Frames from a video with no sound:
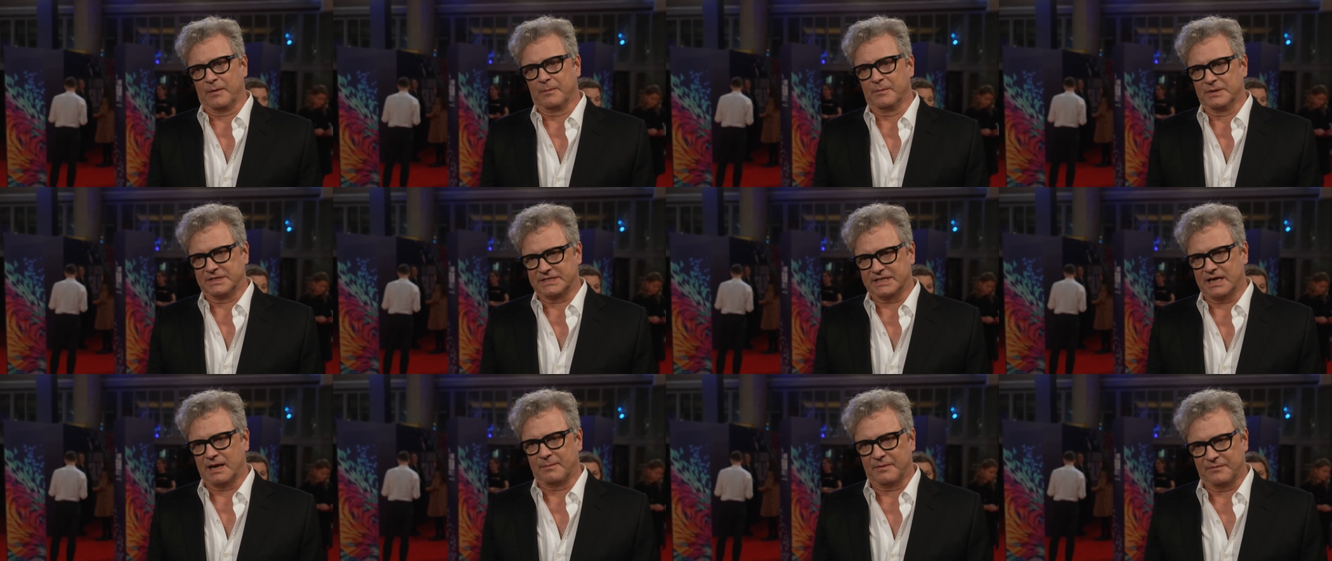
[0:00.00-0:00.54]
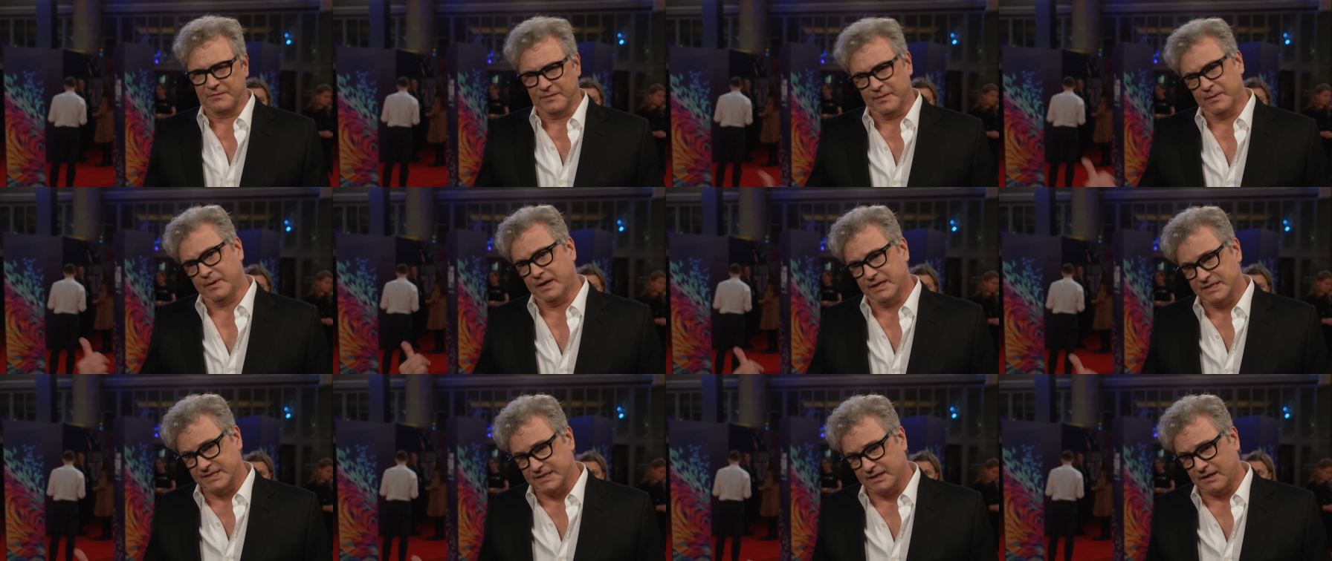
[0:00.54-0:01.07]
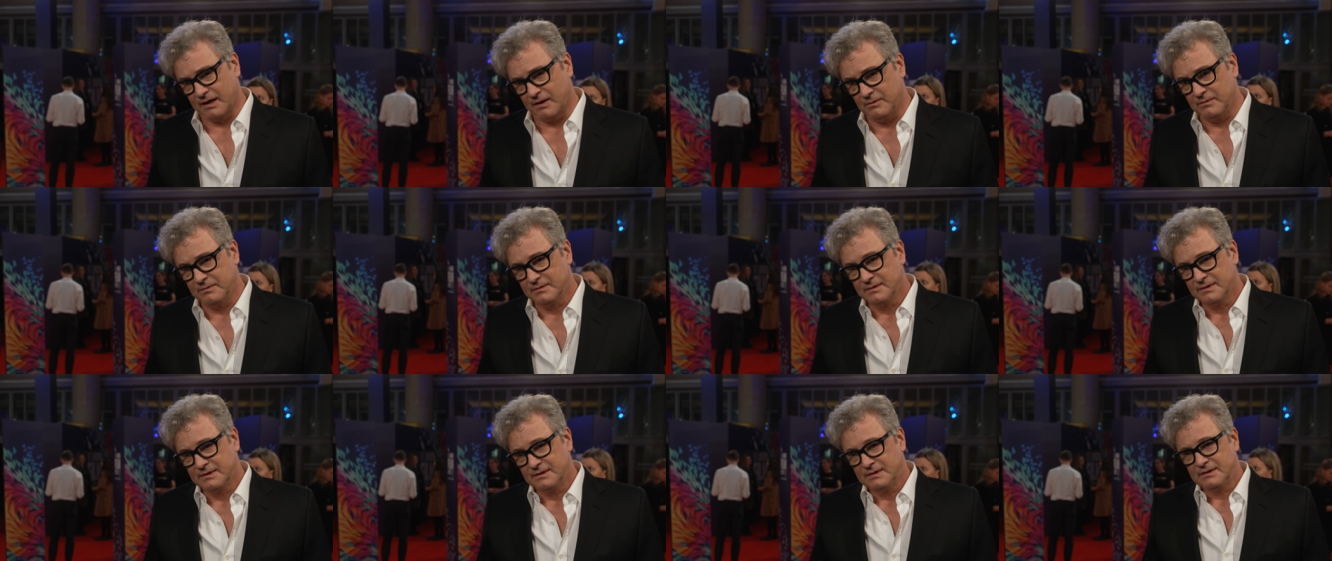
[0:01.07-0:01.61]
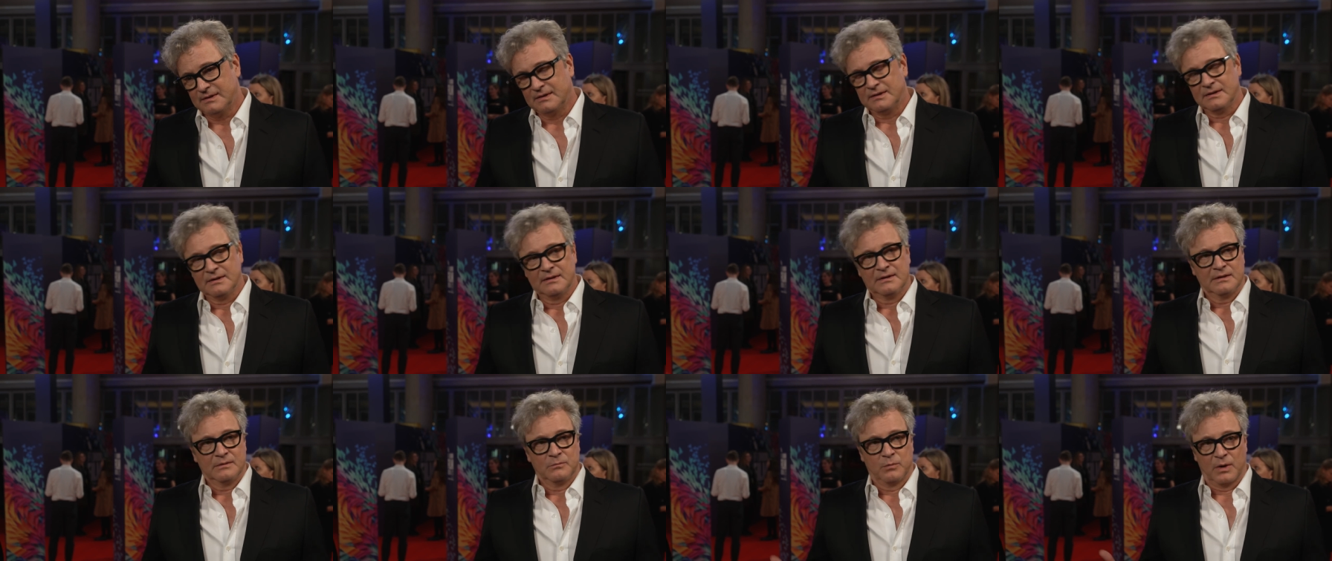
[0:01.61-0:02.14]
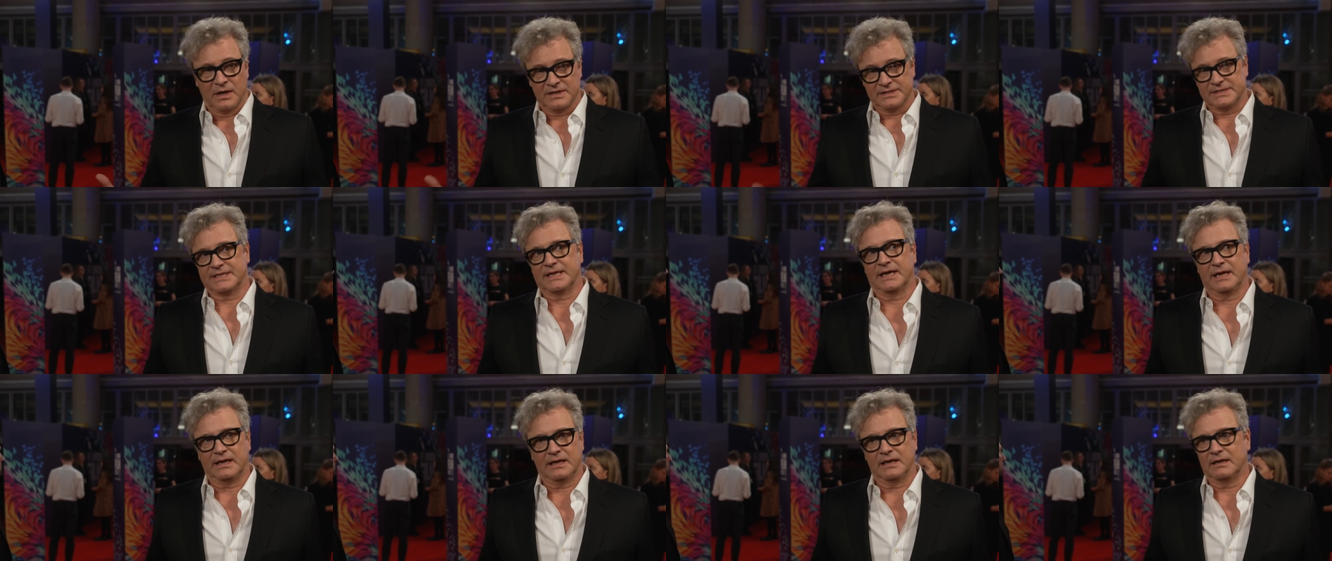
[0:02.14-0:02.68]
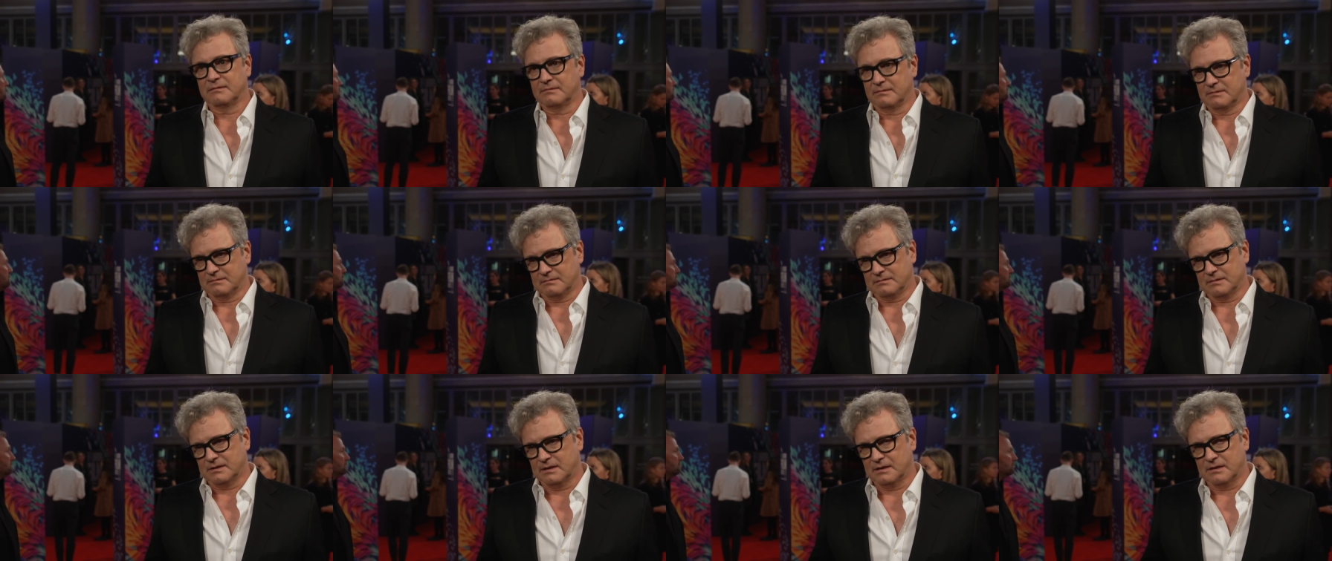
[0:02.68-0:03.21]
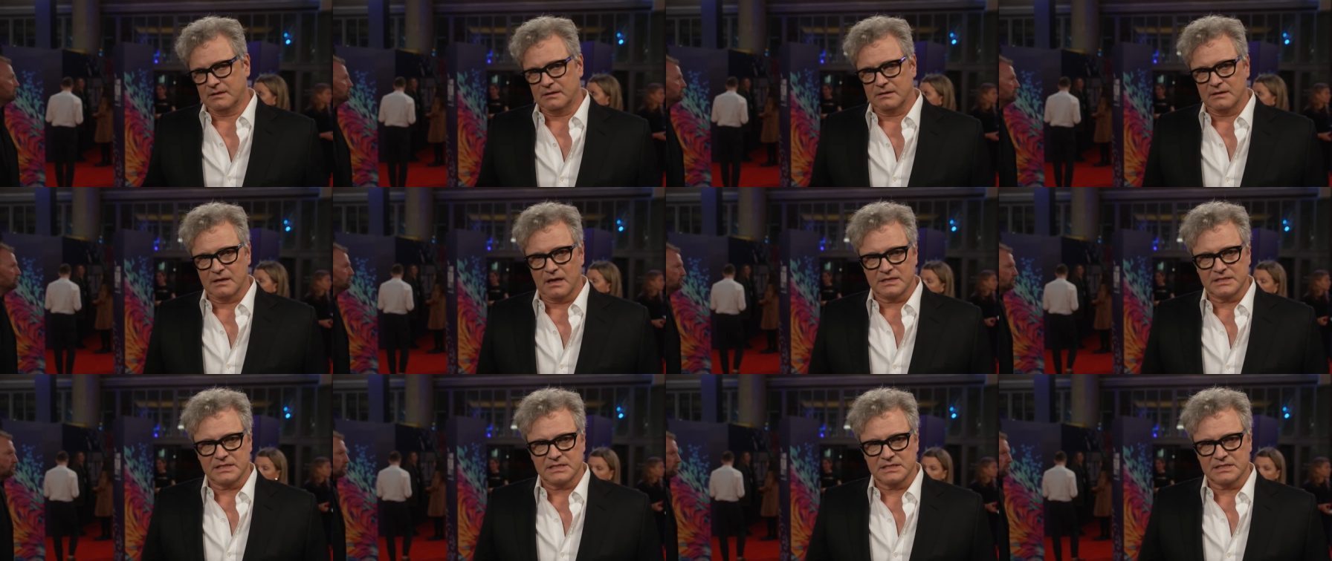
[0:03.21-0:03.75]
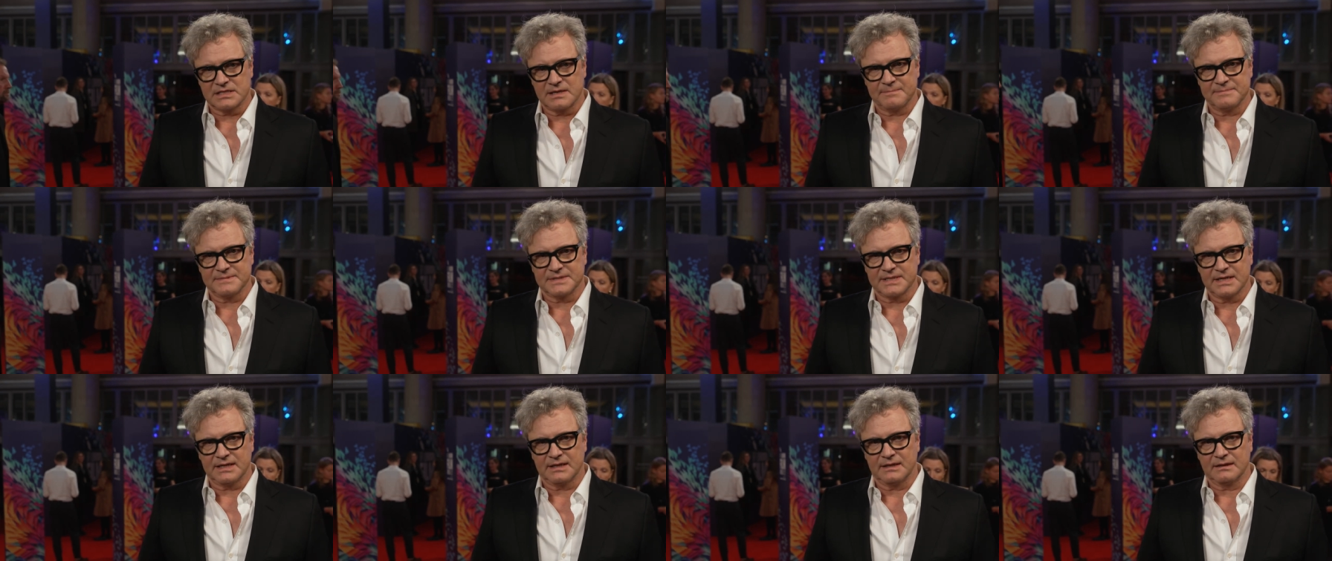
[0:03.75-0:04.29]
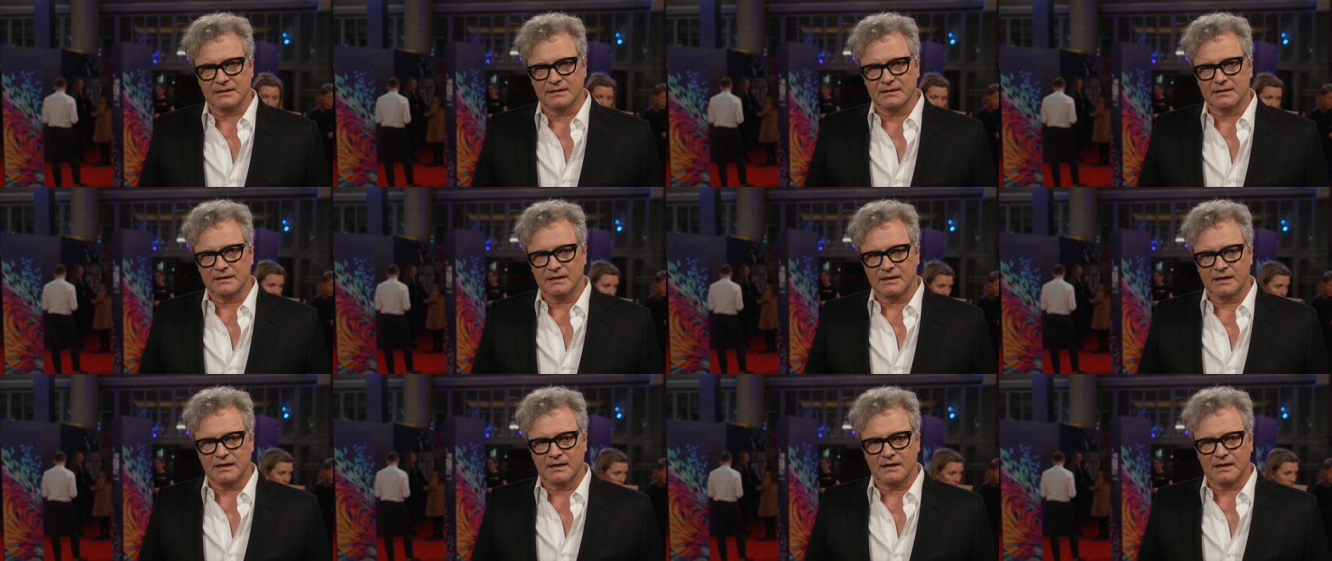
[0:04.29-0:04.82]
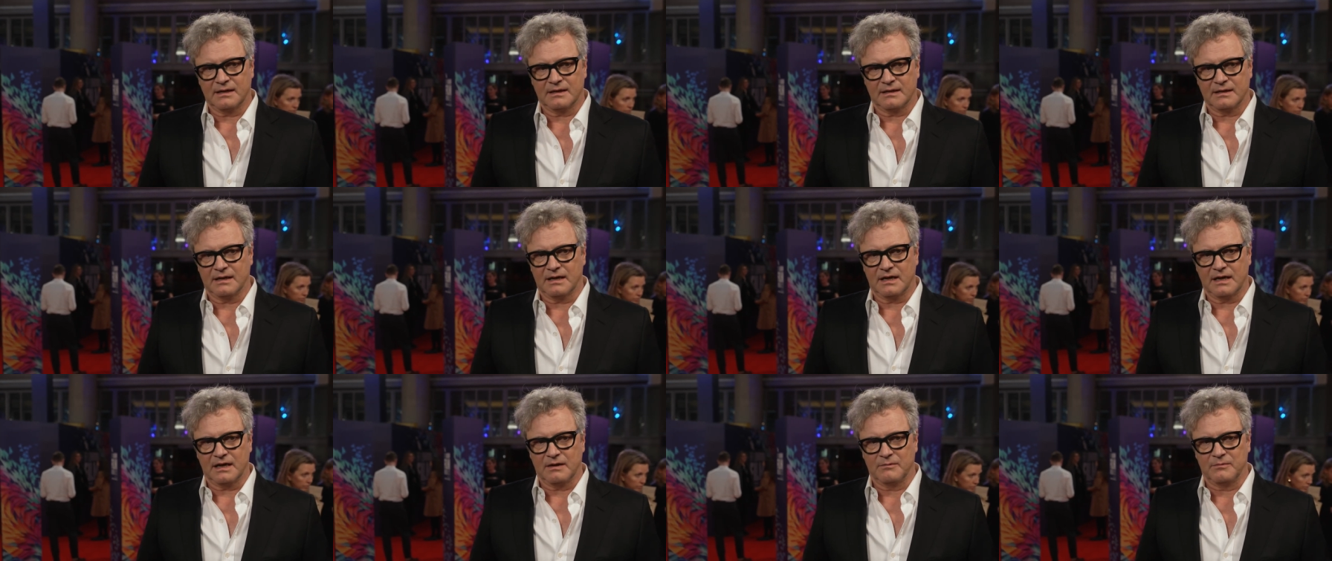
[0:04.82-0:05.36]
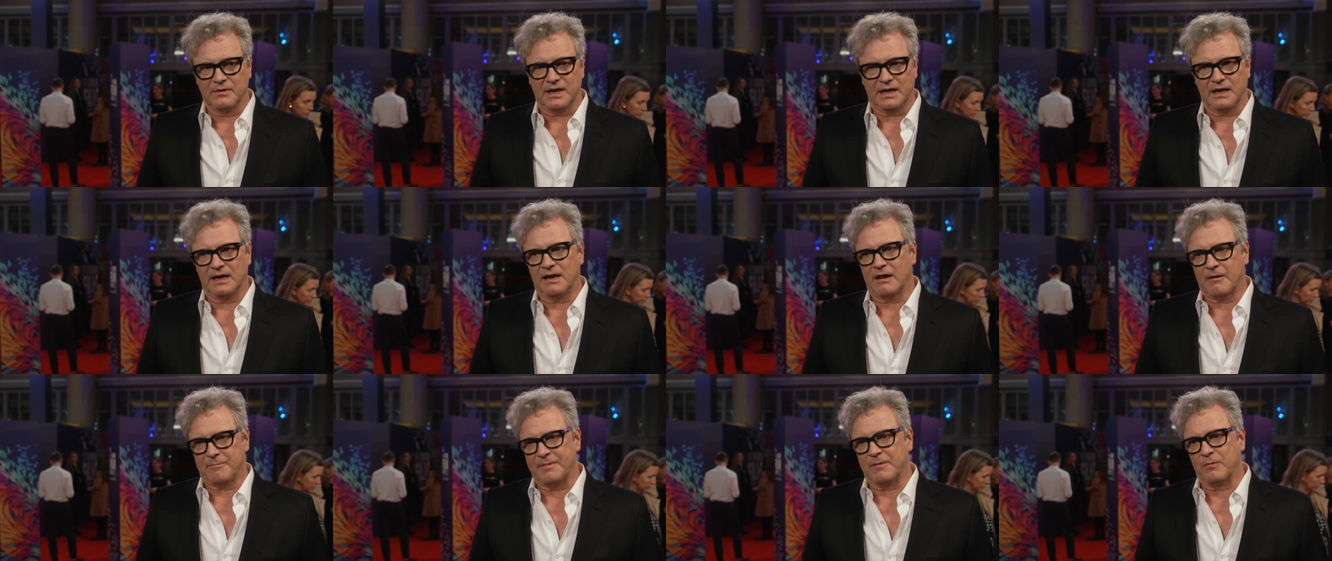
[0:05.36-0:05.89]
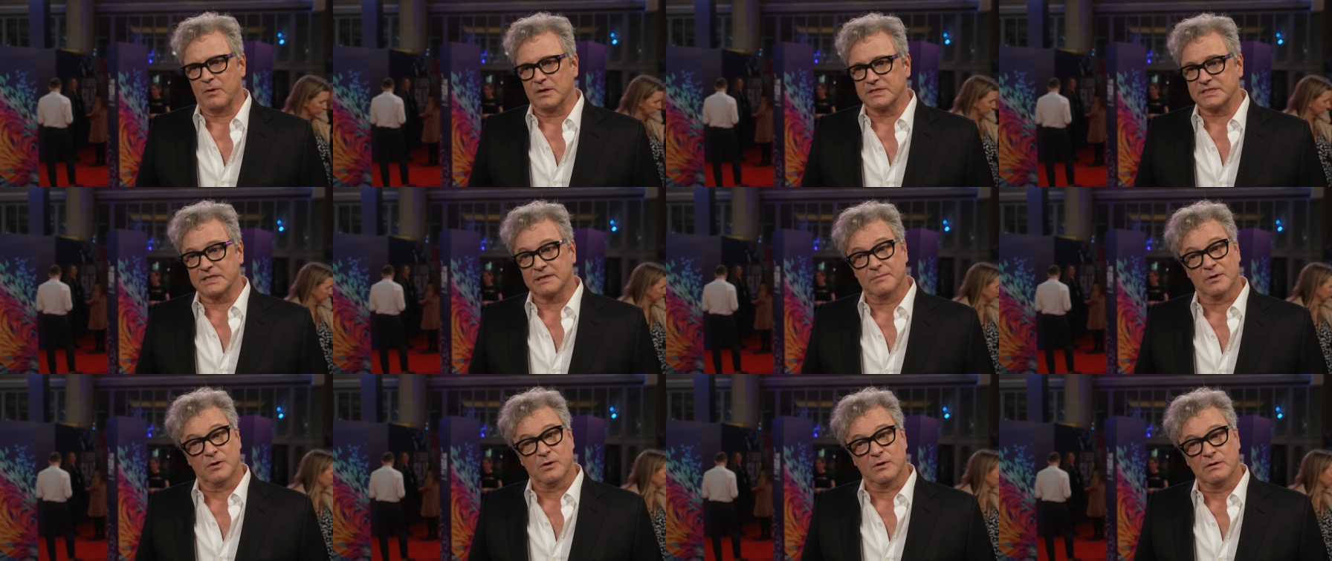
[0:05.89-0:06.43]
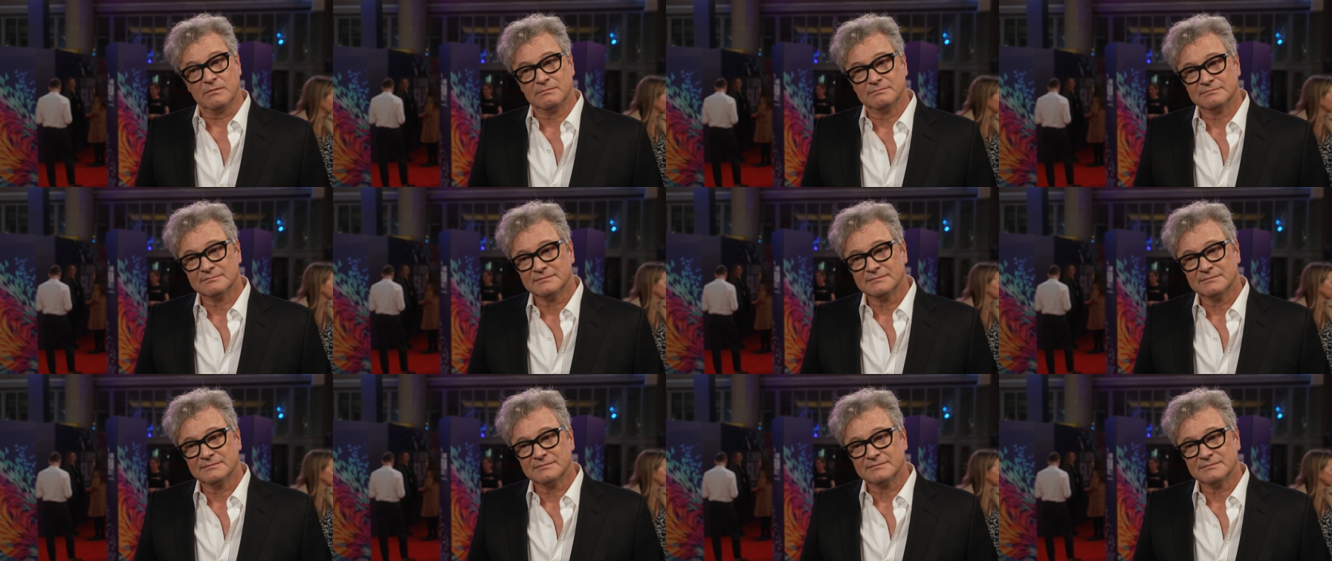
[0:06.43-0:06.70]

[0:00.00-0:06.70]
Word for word: film with Sam a few years ago, one scene in 1917, and it really left me wanting more.